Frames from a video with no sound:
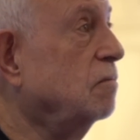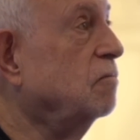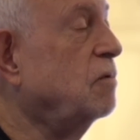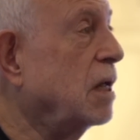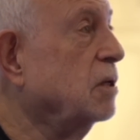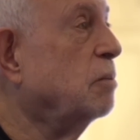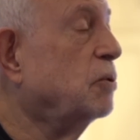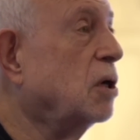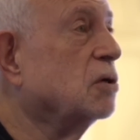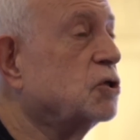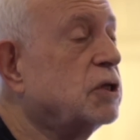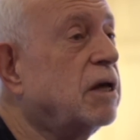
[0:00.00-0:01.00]
run the
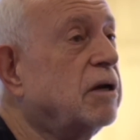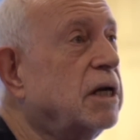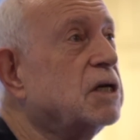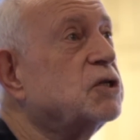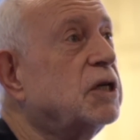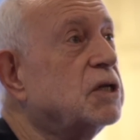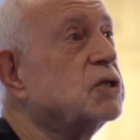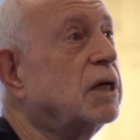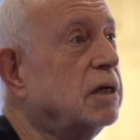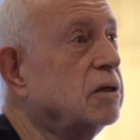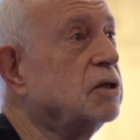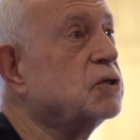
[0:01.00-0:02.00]
branch down in Essex
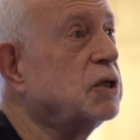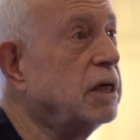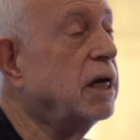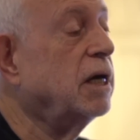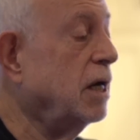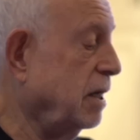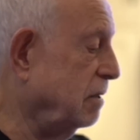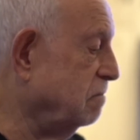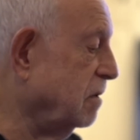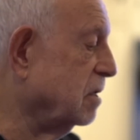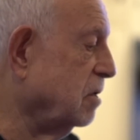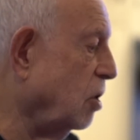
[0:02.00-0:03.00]
and the CAA,
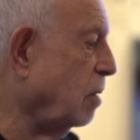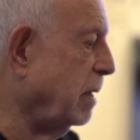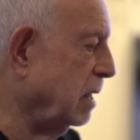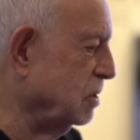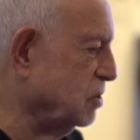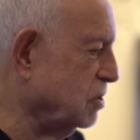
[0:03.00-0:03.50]
Carp Anglers